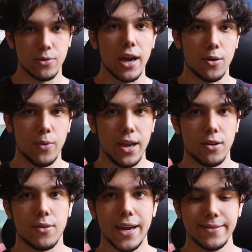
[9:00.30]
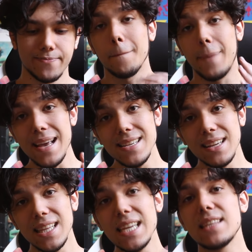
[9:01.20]
right away, alright?
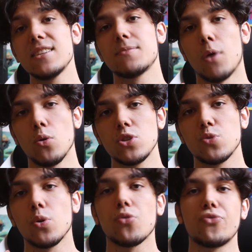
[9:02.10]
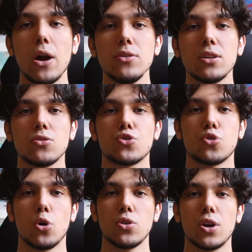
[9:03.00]
Basically, these modes will tell the
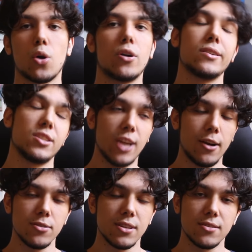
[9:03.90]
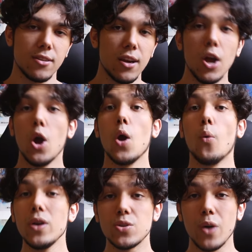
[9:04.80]
controller or the gyro sensor
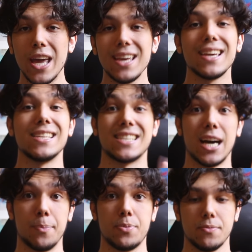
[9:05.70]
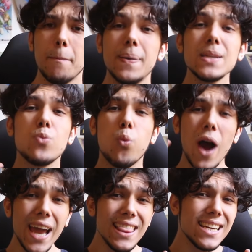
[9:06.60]
which way is up. But
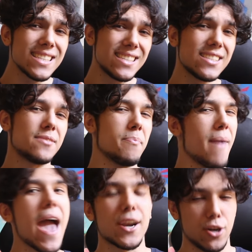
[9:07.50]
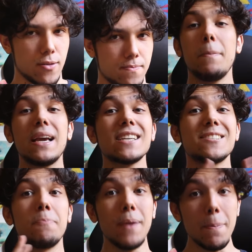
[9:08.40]
why does this matter?
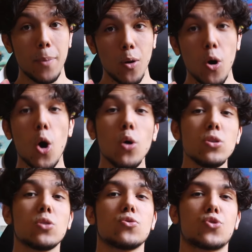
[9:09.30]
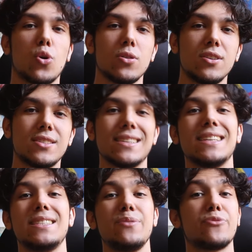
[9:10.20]
Because people hold controllers
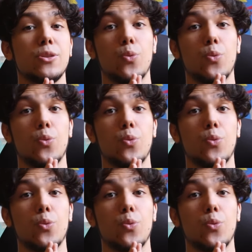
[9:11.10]
in different